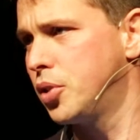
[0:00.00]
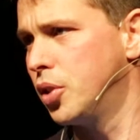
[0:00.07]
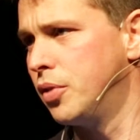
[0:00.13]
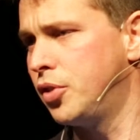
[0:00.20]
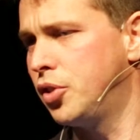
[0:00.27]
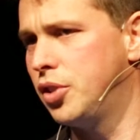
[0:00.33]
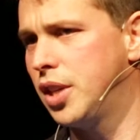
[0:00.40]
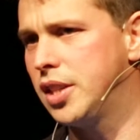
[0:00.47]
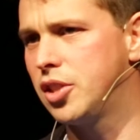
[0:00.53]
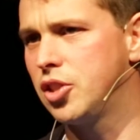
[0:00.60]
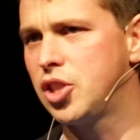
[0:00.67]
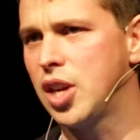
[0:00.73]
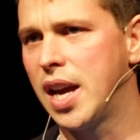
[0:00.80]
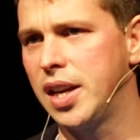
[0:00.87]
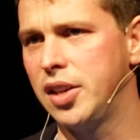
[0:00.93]
So if you need to
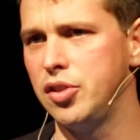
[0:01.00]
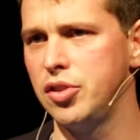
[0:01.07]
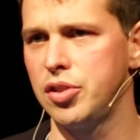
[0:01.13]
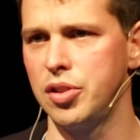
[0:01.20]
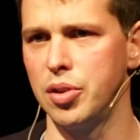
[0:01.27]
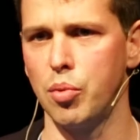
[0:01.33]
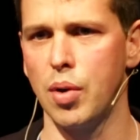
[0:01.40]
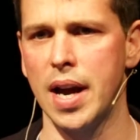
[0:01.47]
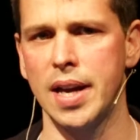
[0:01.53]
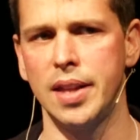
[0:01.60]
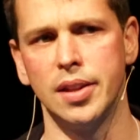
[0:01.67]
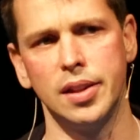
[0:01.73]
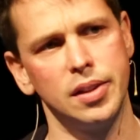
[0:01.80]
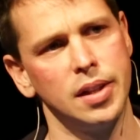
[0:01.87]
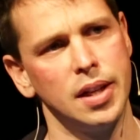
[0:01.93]
change the way
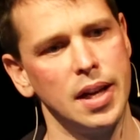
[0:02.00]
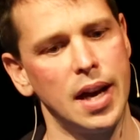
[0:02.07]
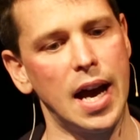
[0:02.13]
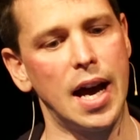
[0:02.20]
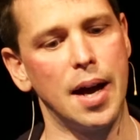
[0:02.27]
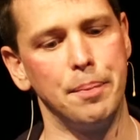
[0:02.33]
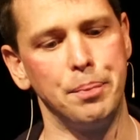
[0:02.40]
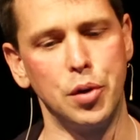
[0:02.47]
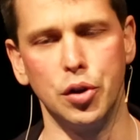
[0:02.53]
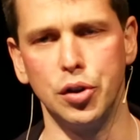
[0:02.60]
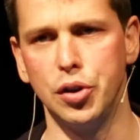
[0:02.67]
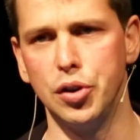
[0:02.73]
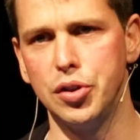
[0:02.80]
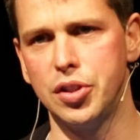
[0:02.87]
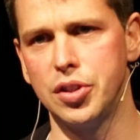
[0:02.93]
that your
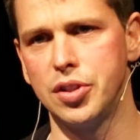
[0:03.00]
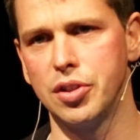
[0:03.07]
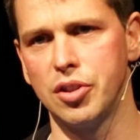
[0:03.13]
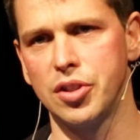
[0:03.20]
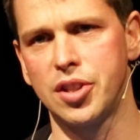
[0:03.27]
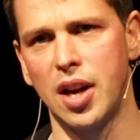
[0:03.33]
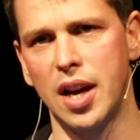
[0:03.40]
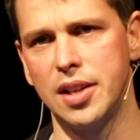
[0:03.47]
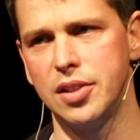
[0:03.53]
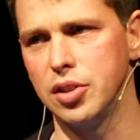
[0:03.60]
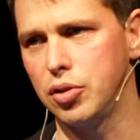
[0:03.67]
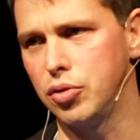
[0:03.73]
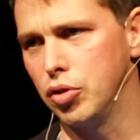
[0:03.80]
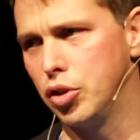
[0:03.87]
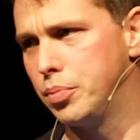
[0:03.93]
users are assigned to
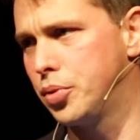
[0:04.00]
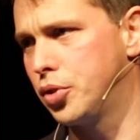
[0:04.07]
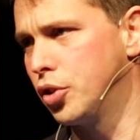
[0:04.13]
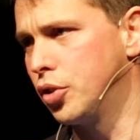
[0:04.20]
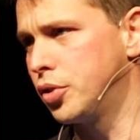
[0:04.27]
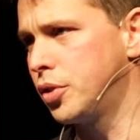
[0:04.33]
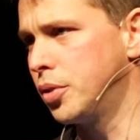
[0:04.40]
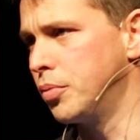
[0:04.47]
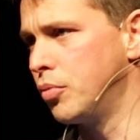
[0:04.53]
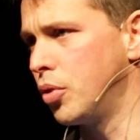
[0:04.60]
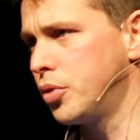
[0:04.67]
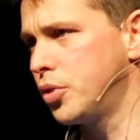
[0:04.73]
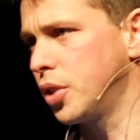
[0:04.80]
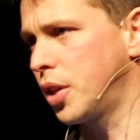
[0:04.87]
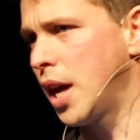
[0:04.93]
groups or
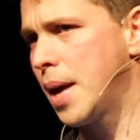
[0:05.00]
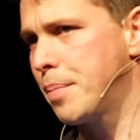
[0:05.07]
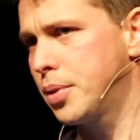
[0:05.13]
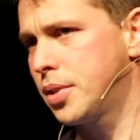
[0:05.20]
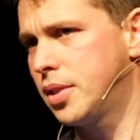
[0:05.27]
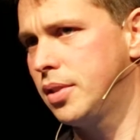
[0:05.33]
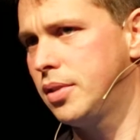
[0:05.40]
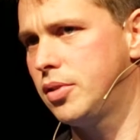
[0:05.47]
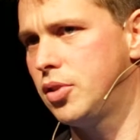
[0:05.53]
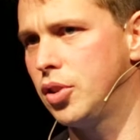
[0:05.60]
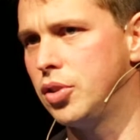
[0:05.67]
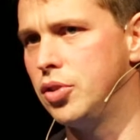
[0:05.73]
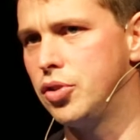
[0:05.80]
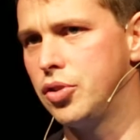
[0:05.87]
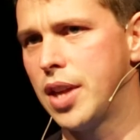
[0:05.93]
to campuses, you
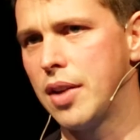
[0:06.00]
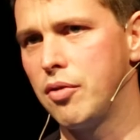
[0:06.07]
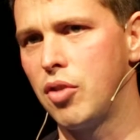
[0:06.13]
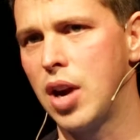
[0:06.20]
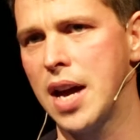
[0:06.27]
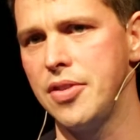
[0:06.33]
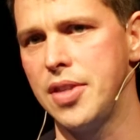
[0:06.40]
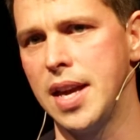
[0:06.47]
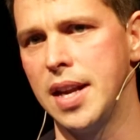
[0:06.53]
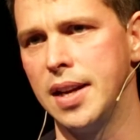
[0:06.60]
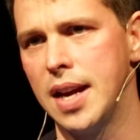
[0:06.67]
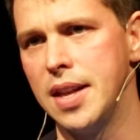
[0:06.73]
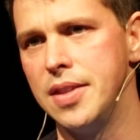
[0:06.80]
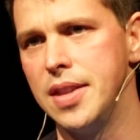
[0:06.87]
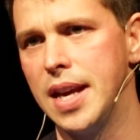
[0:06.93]
can do that right then
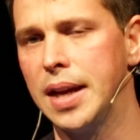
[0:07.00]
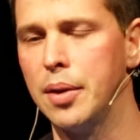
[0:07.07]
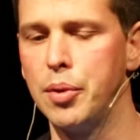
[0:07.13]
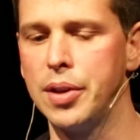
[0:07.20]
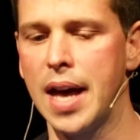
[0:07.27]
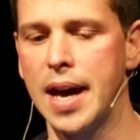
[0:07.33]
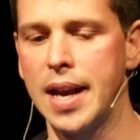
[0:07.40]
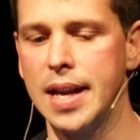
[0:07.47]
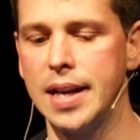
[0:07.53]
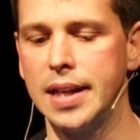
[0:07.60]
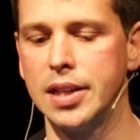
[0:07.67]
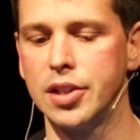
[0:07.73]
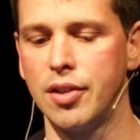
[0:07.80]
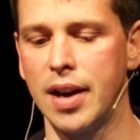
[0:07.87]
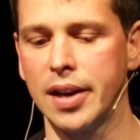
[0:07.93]
and there without any
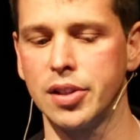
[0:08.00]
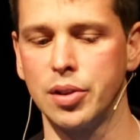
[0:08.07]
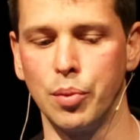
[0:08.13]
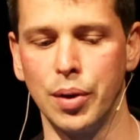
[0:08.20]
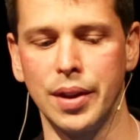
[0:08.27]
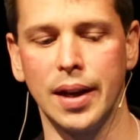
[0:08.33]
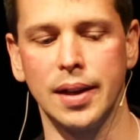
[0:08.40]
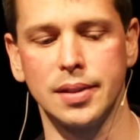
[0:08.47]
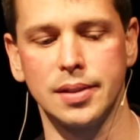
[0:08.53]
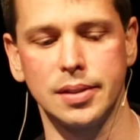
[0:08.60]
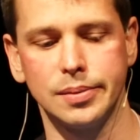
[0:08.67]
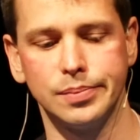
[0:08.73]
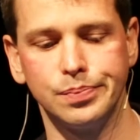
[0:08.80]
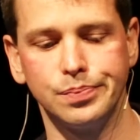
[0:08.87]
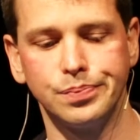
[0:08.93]
interaction with us.